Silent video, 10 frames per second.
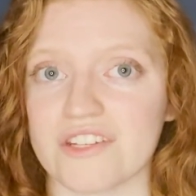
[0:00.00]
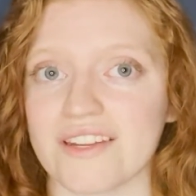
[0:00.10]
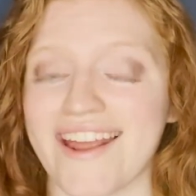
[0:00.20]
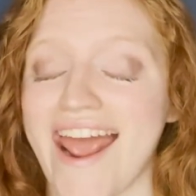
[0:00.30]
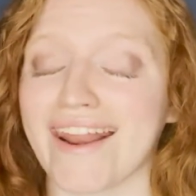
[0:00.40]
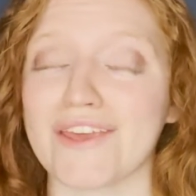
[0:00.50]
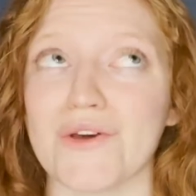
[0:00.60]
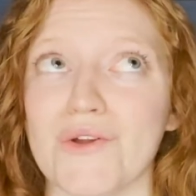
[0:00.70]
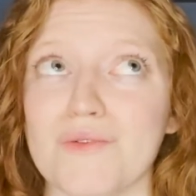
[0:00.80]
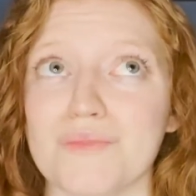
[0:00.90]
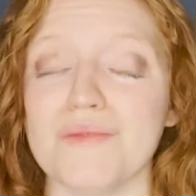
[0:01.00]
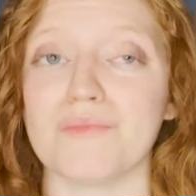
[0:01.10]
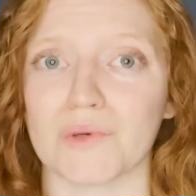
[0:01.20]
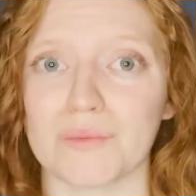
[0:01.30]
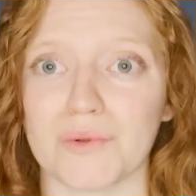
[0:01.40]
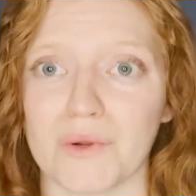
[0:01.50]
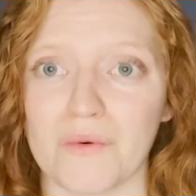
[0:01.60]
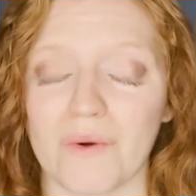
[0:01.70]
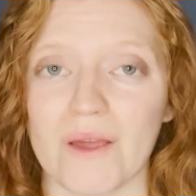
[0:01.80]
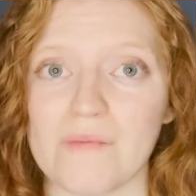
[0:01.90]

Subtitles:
and I couldn't be more blown away